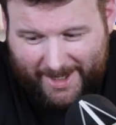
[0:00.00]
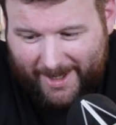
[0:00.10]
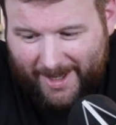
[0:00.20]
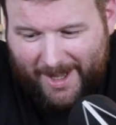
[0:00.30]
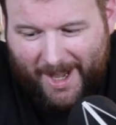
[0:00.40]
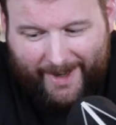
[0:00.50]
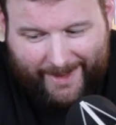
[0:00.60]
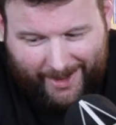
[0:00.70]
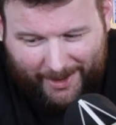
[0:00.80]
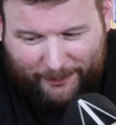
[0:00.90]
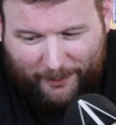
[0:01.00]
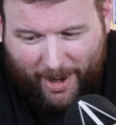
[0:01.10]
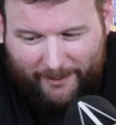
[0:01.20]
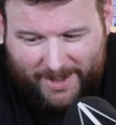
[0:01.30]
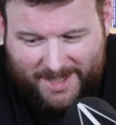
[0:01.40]
And in the last
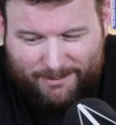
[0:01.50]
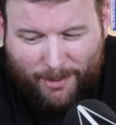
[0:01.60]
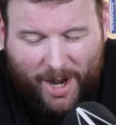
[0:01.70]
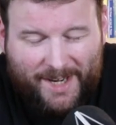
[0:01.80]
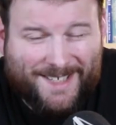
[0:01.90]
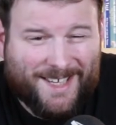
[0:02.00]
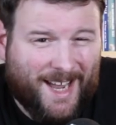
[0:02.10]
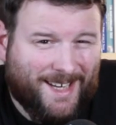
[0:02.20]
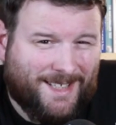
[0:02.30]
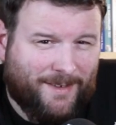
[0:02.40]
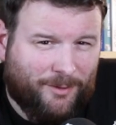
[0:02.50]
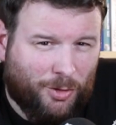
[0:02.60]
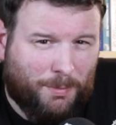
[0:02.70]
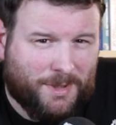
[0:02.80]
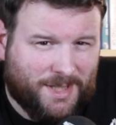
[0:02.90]
five years, minus
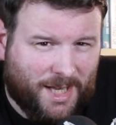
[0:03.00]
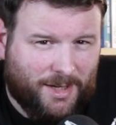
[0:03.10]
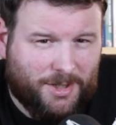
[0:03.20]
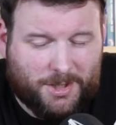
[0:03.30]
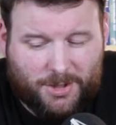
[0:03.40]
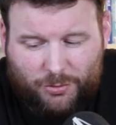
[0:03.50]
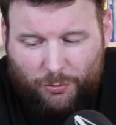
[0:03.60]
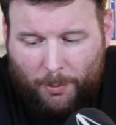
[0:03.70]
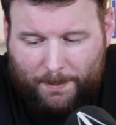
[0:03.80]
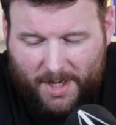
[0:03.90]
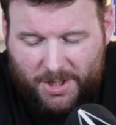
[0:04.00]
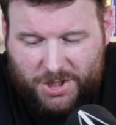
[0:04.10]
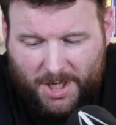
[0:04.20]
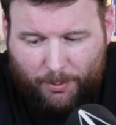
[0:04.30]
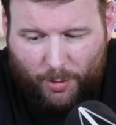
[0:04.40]
84% drop in
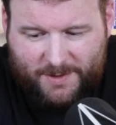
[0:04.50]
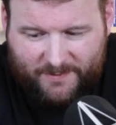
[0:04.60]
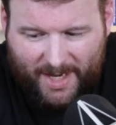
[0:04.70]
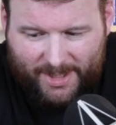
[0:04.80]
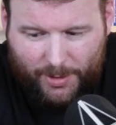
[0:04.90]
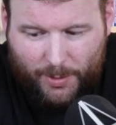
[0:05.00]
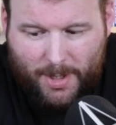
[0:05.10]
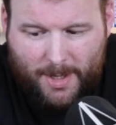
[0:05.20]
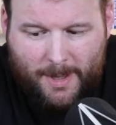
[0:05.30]
share price value.